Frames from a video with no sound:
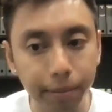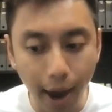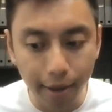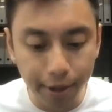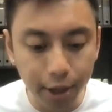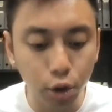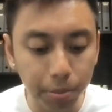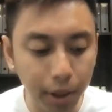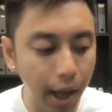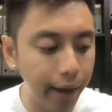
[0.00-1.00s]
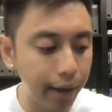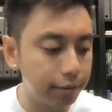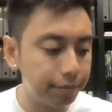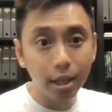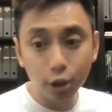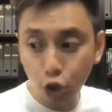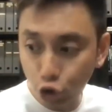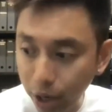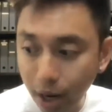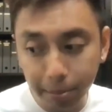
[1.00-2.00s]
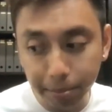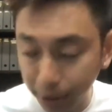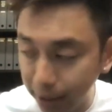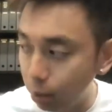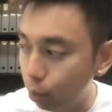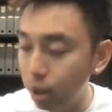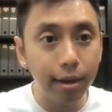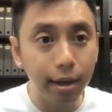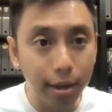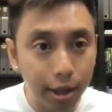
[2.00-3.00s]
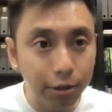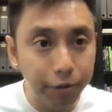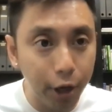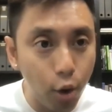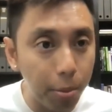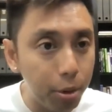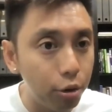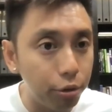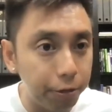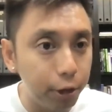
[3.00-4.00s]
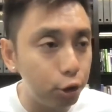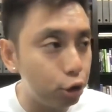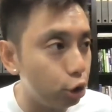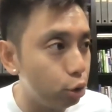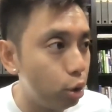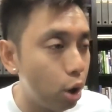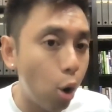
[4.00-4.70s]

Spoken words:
And this would be like, straight up begin with, in this video, I'm going to reveal to you